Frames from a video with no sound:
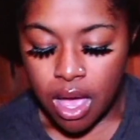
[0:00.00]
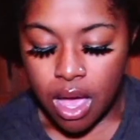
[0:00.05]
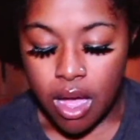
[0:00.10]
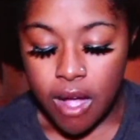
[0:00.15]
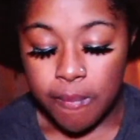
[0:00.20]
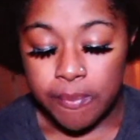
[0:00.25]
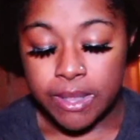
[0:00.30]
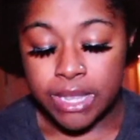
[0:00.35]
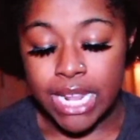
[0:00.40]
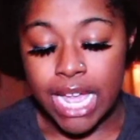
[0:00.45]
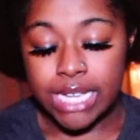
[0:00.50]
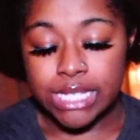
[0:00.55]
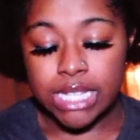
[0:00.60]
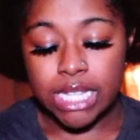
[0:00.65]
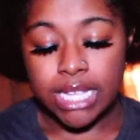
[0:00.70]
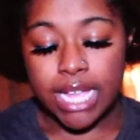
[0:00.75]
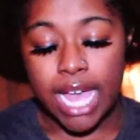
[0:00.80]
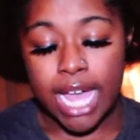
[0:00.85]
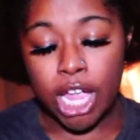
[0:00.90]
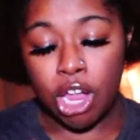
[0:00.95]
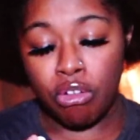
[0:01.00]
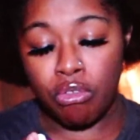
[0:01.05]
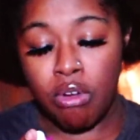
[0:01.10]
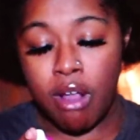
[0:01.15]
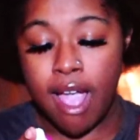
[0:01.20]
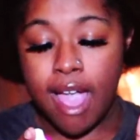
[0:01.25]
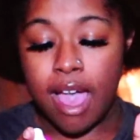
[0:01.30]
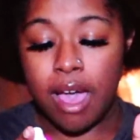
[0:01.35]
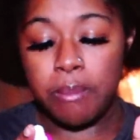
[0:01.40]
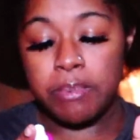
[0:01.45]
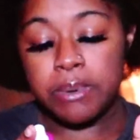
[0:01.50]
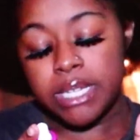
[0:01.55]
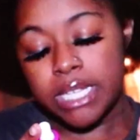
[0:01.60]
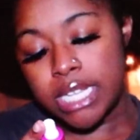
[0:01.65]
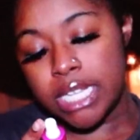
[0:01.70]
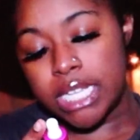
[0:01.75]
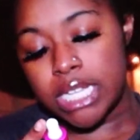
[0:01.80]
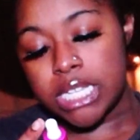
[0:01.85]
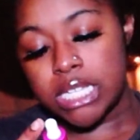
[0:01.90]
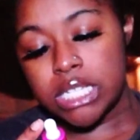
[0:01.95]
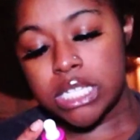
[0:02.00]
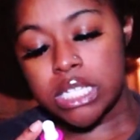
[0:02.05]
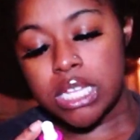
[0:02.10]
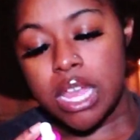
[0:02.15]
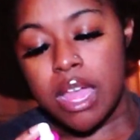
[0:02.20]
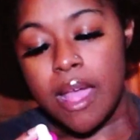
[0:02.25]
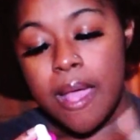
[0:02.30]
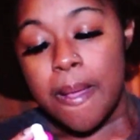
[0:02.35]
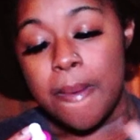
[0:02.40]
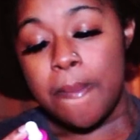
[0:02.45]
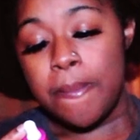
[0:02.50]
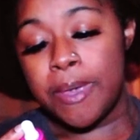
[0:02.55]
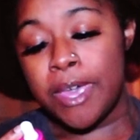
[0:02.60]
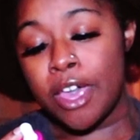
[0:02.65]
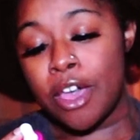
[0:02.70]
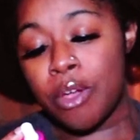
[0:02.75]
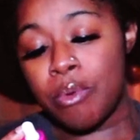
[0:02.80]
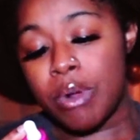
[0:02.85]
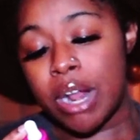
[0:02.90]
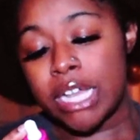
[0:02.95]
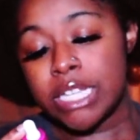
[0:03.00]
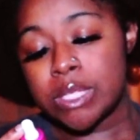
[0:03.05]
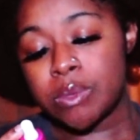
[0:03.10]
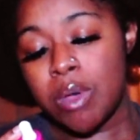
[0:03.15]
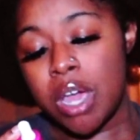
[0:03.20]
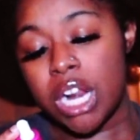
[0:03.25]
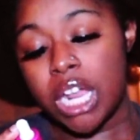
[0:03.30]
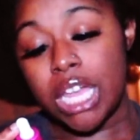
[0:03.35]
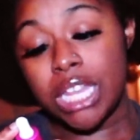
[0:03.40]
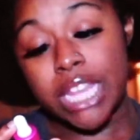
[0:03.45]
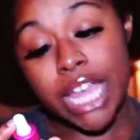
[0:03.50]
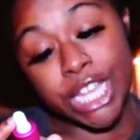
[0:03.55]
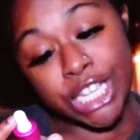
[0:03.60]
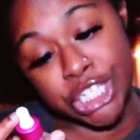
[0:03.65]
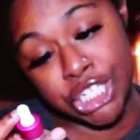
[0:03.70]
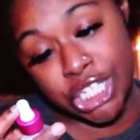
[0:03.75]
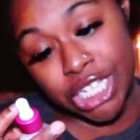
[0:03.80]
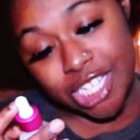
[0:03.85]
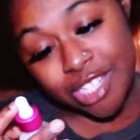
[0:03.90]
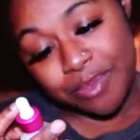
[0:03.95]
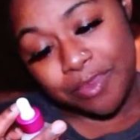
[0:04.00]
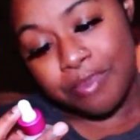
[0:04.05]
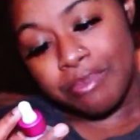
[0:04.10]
Next thing I grabbed is Mielle Rice Water Collection.